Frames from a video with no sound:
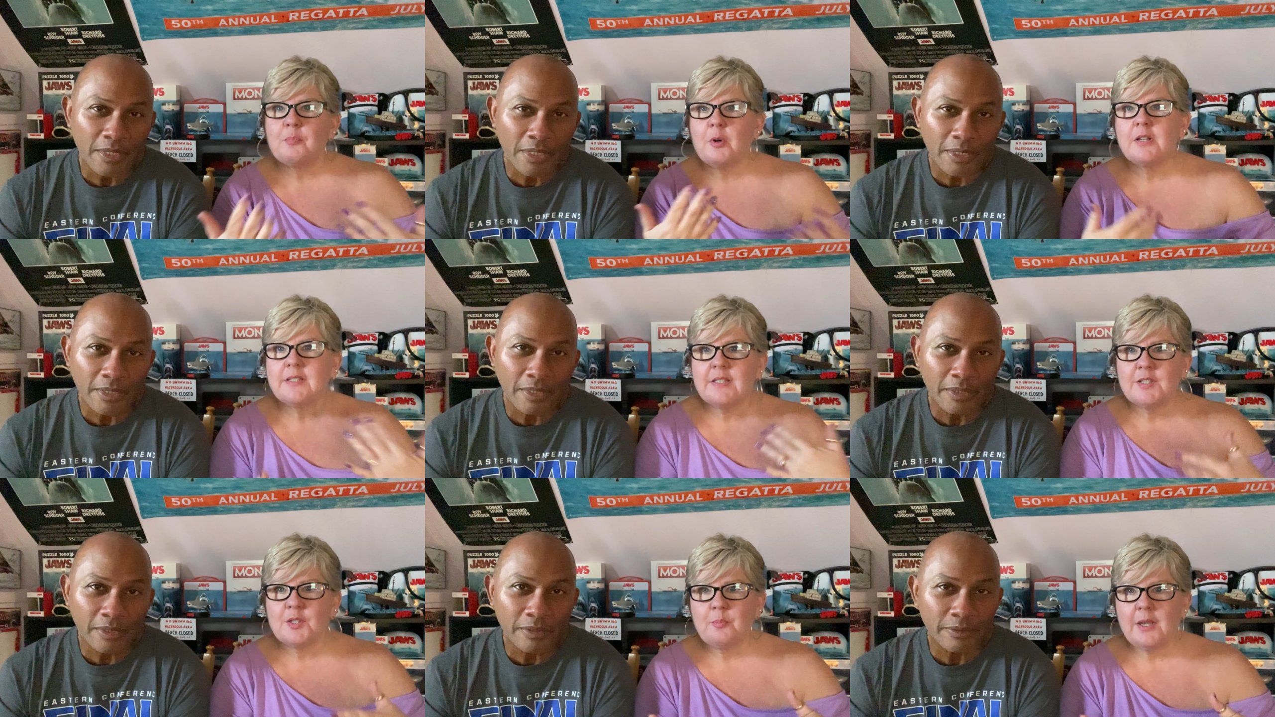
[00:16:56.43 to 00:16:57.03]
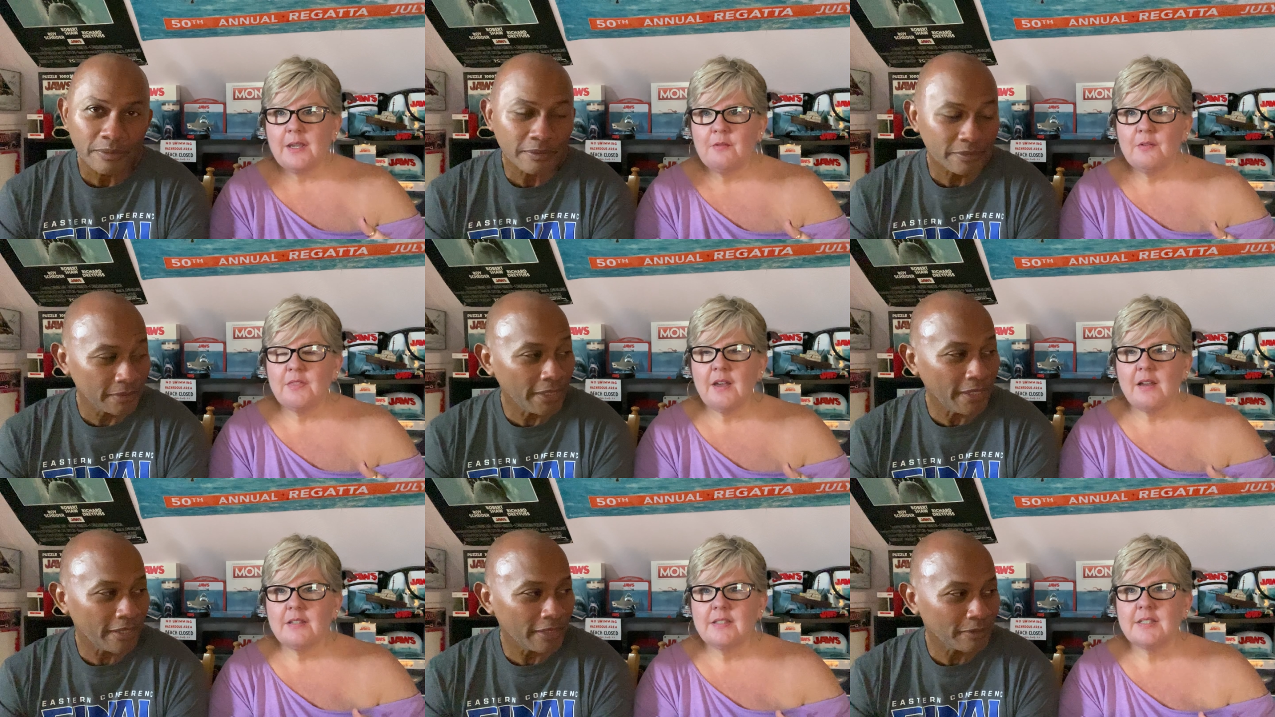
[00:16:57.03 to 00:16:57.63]
Speaker 1: Participate with
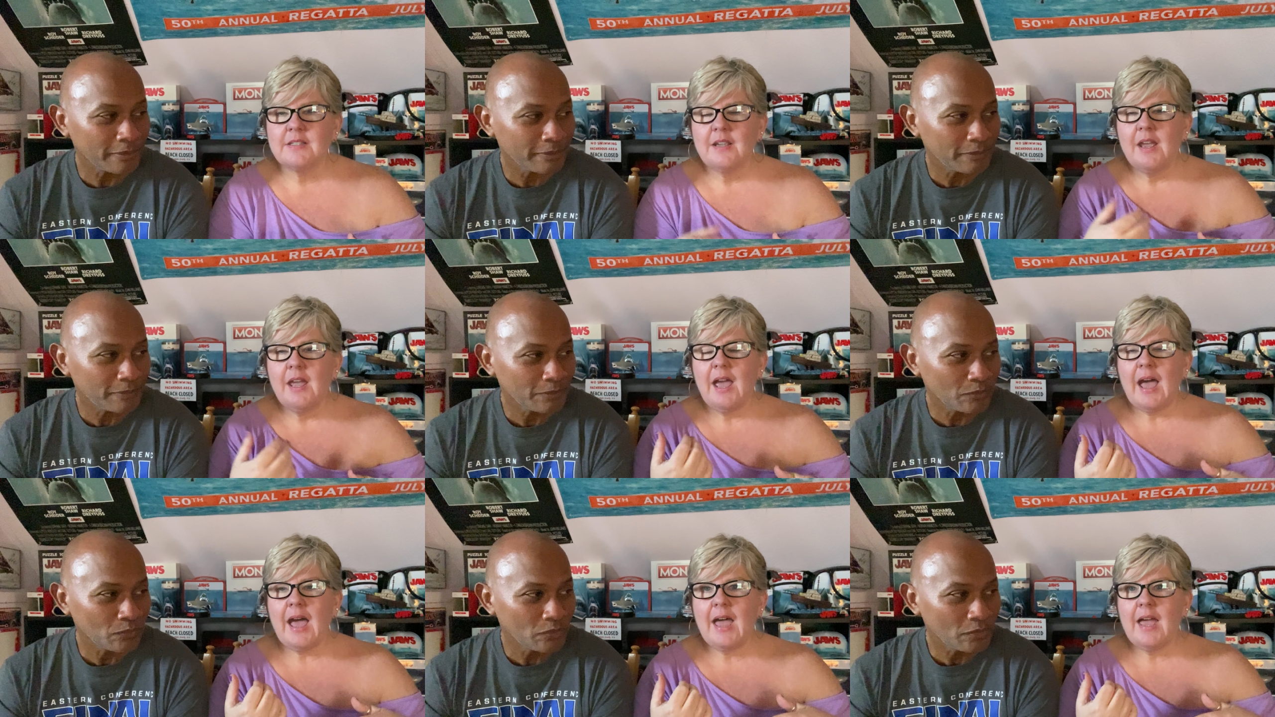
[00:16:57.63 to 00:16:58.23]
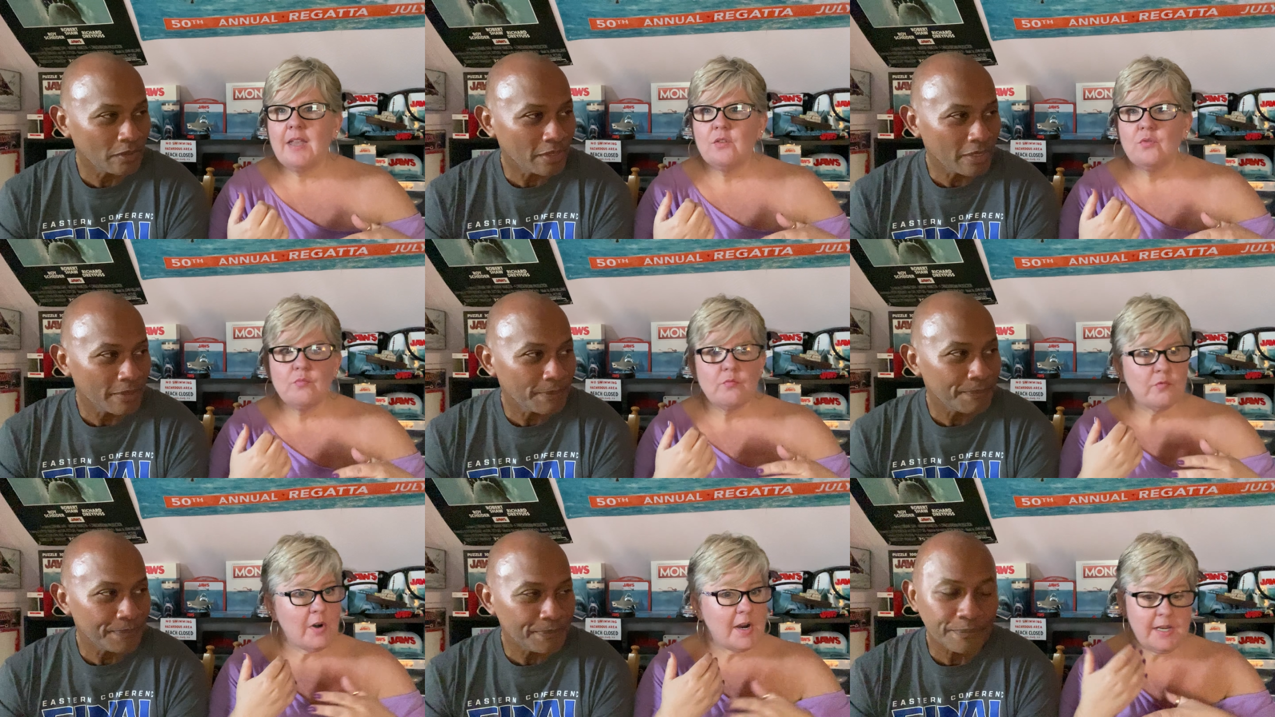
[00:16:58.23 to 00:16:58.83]
yeah. us
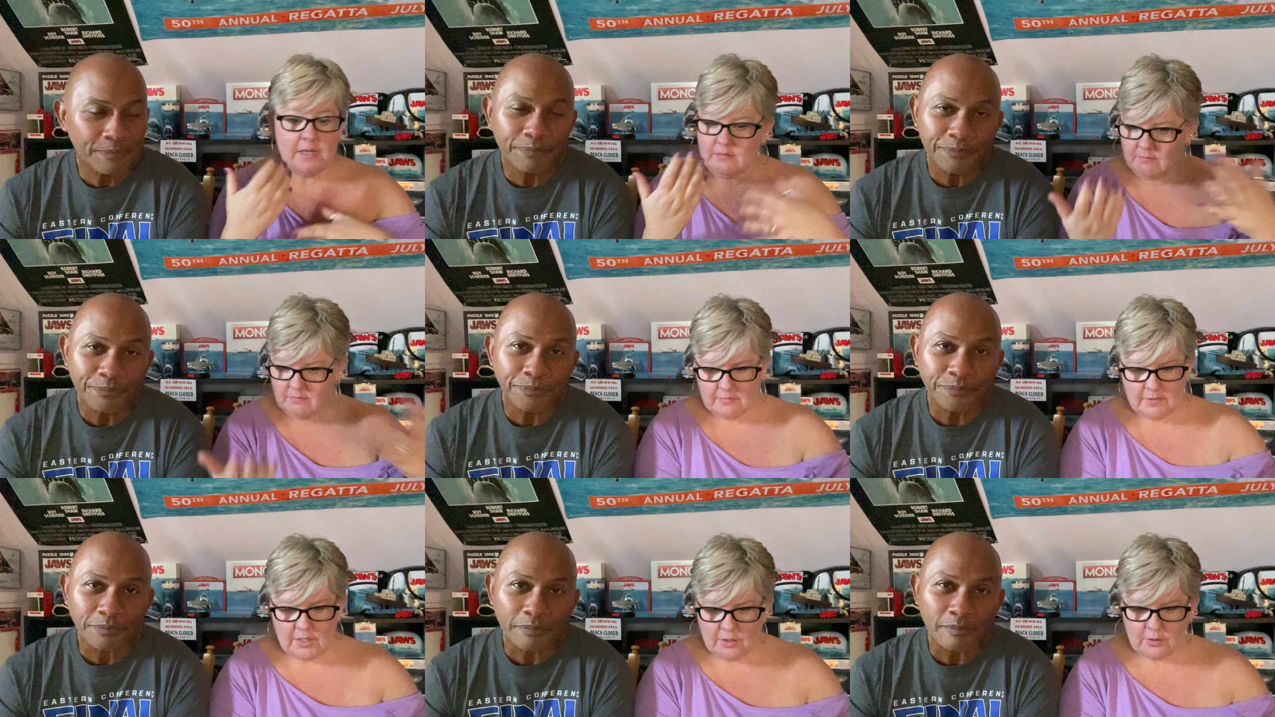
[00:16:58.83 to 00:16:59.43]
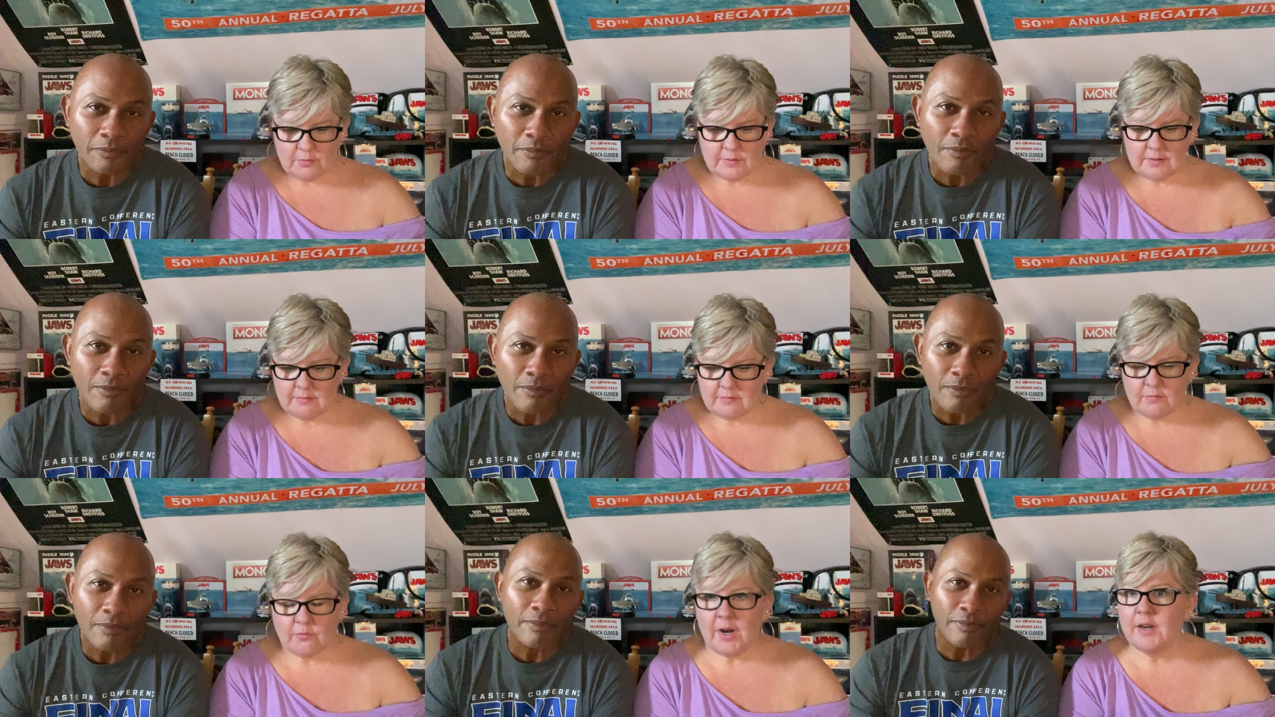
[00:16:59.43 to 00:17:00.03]
and write, you know,
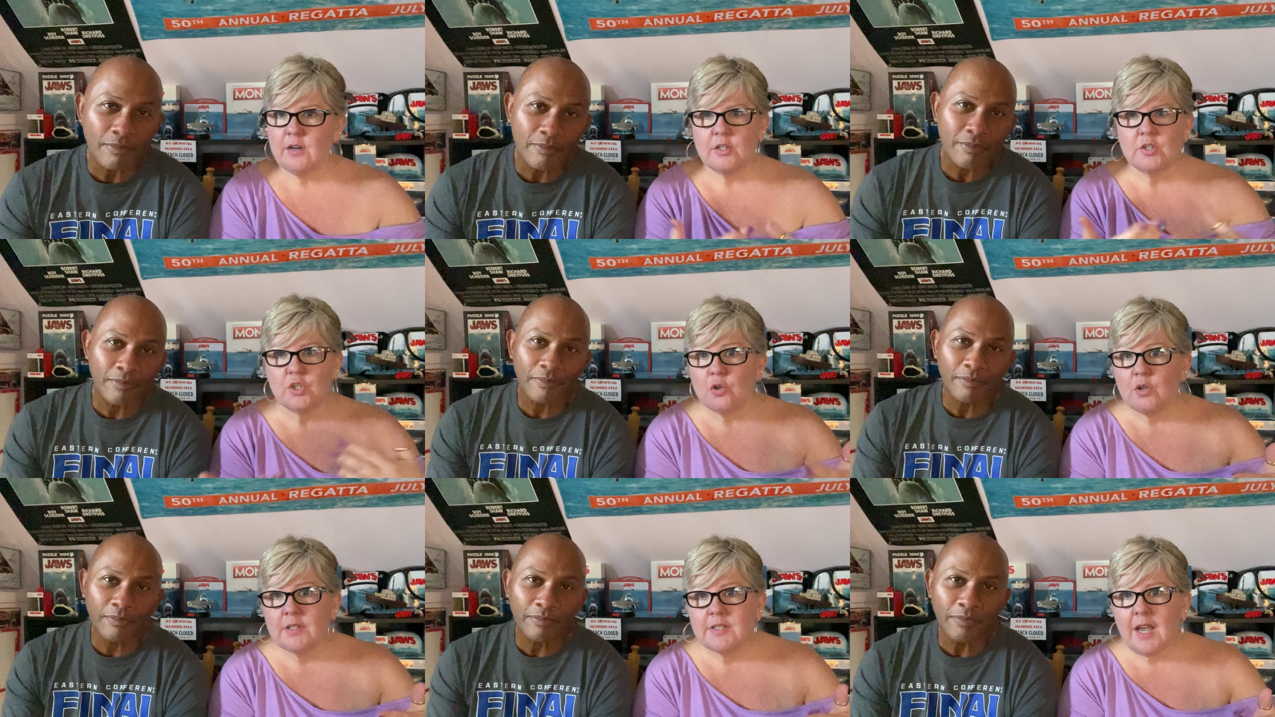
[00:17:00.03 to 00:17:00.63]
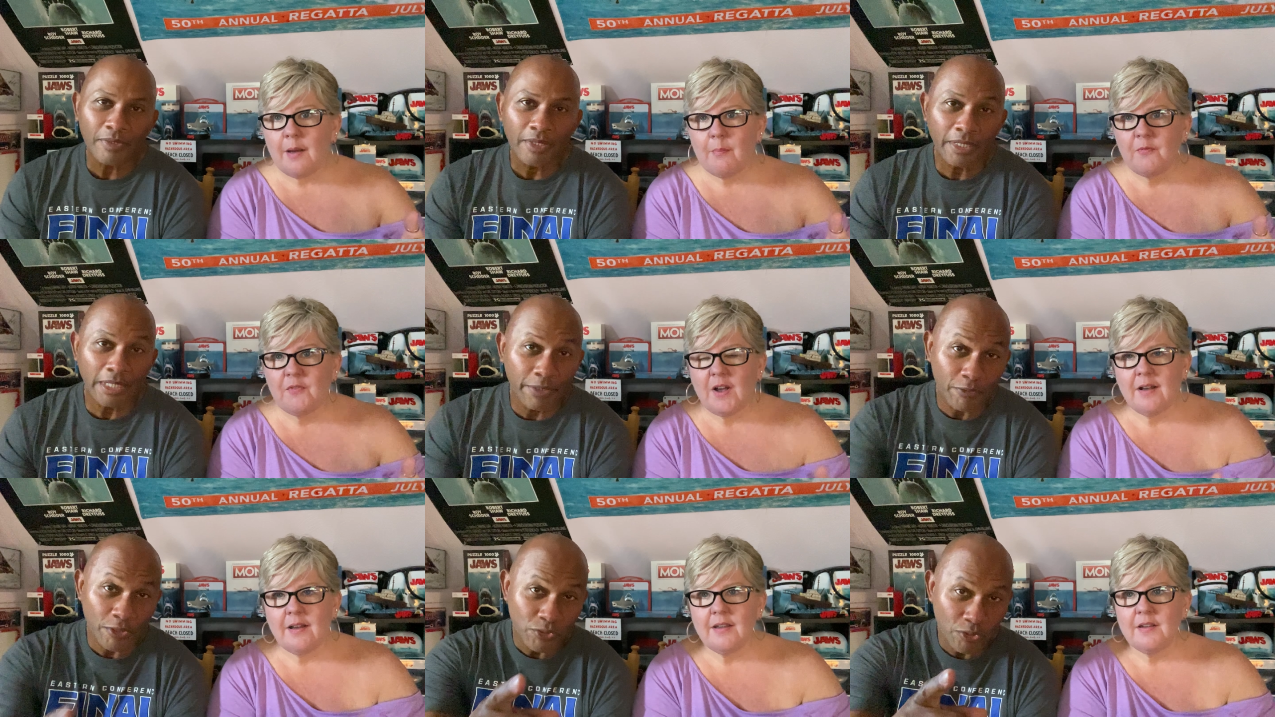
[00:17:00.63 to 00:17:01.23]
write us your top
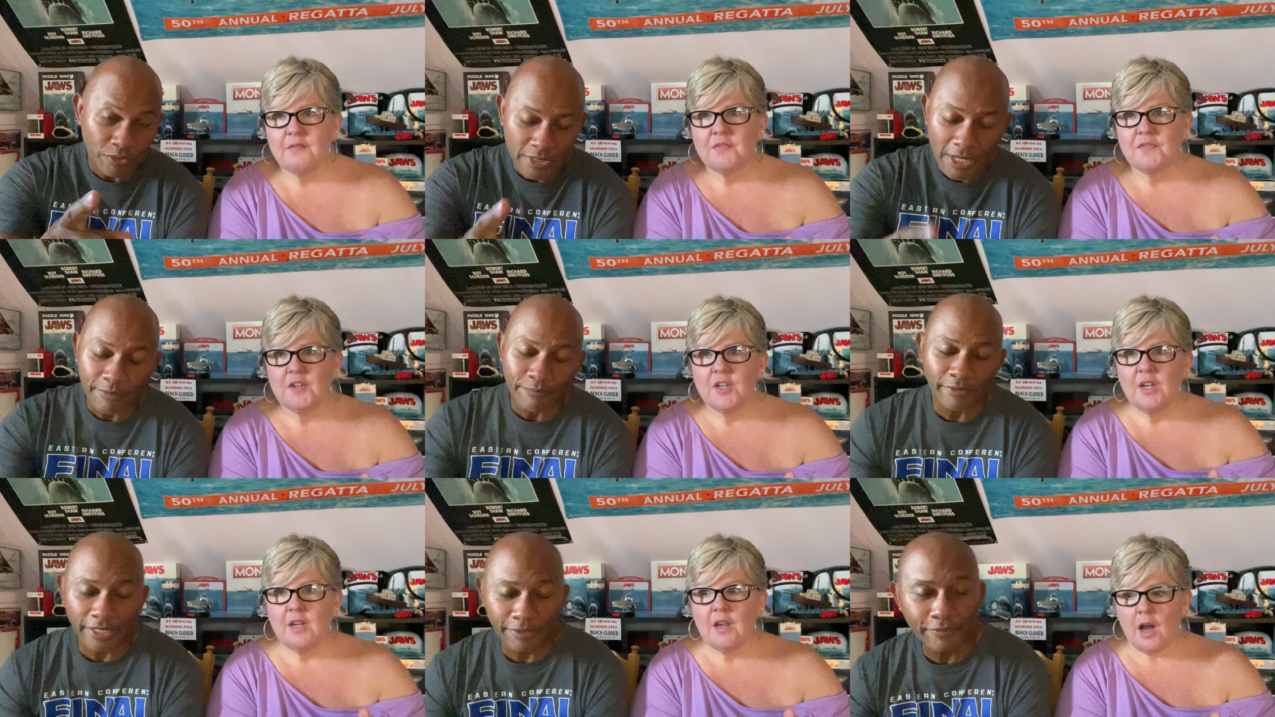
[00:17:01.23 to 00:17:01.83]
five. Give us your top five.